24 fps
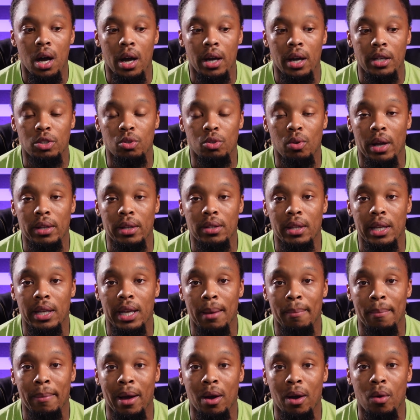So I think
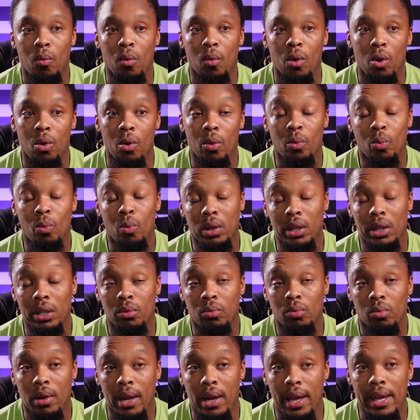about, well, will
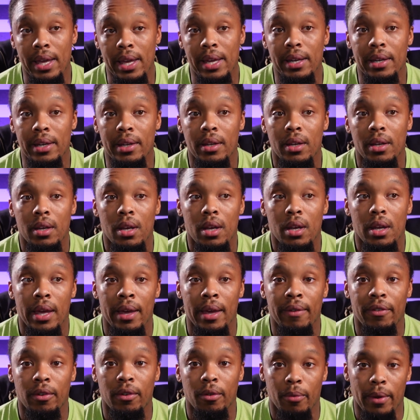it rain?
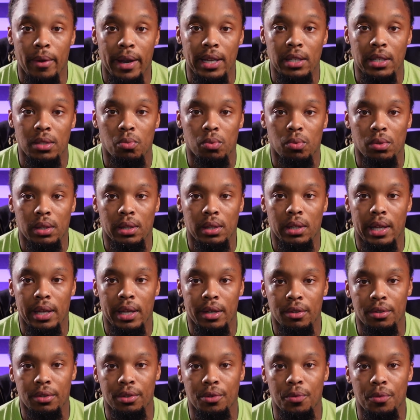If it rains, what will I
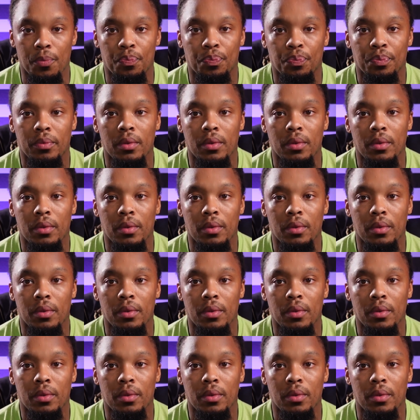do?